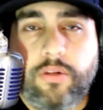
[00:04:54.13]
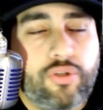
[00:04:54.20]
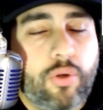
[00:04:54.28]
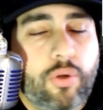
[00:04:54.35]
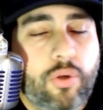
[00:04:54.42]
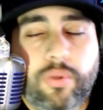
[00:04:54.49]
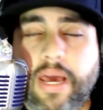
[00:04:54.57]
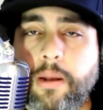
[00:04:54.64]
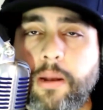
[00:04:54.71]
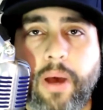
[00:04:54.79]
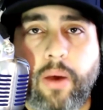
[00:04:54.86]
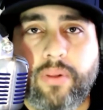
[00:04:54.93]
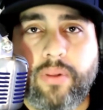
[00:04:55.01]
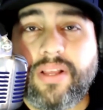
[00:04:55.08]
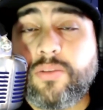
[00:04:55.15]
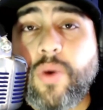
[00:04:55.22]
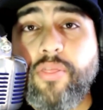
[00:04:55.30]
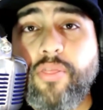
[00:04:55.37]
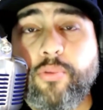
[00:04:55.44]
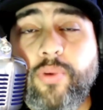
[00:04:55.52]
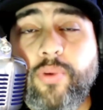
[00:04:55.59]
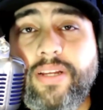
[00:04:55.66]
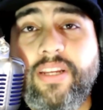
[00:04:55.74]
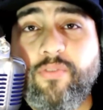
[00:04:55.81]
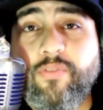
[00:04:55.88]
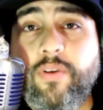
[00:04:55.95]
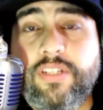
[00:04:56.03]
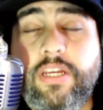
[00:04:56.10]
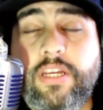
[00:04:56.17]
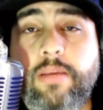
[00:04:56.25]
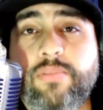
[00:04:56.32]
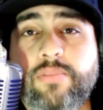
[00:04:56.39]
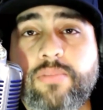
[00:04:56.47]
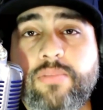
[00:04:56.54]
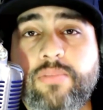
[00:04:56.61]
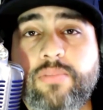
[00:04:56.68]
There's no doubt about it. That's why three different teams